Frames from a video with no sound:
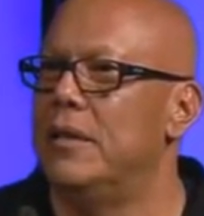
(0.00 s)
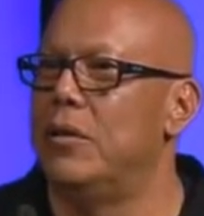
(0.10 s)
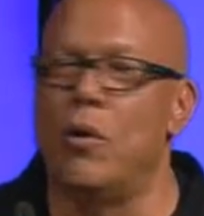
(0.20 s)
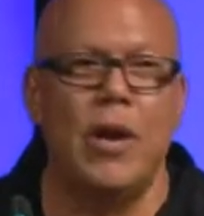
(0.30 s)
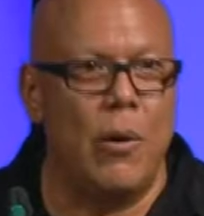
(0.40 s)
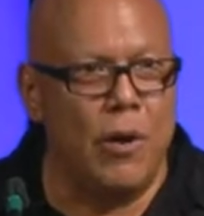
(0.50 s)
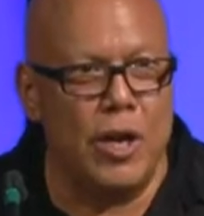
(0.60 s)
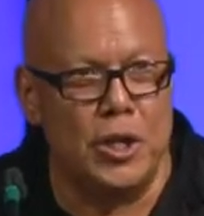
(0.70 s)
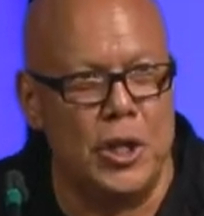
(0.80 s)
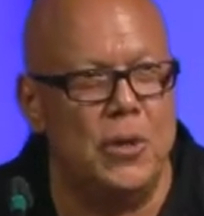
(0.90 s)
Lord, I want to
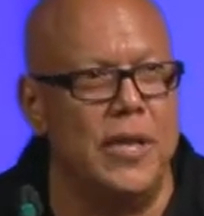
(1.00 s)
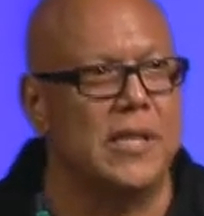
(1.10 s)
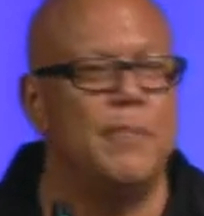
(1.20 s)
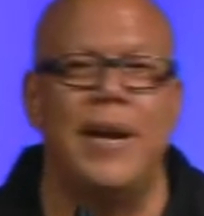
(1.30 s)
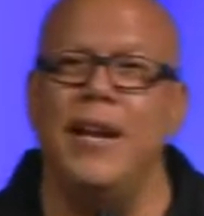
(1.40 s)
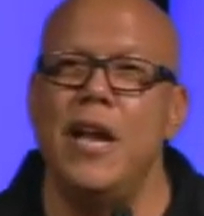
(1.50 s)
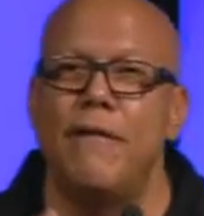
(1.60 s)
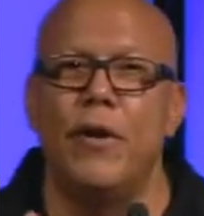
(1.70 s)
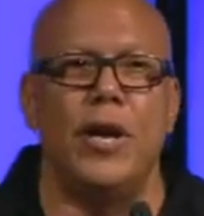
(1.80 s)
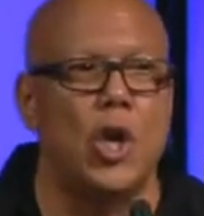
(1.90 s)
do this, but I
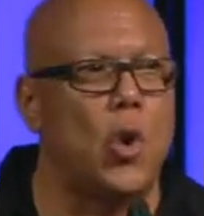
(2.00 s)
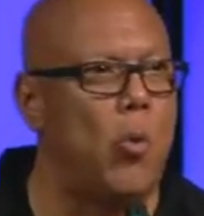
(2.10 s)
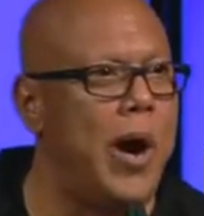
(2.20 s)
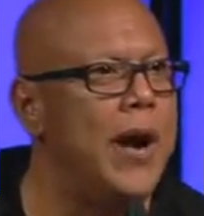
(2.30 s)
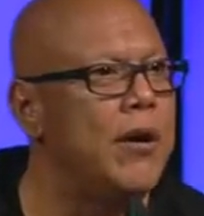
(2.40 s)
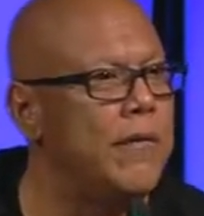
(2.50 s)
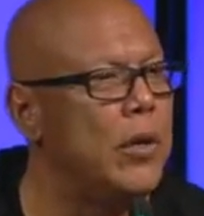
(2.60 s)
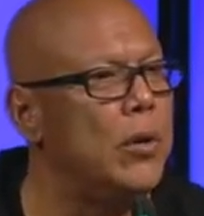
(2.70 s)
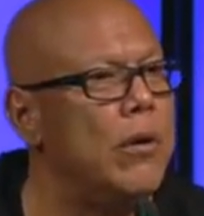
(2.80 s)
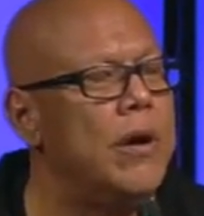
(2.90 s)
never inquire of the
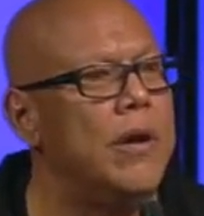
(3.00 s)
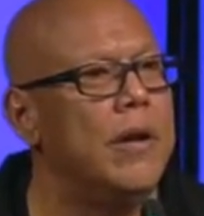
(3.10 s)
Lord.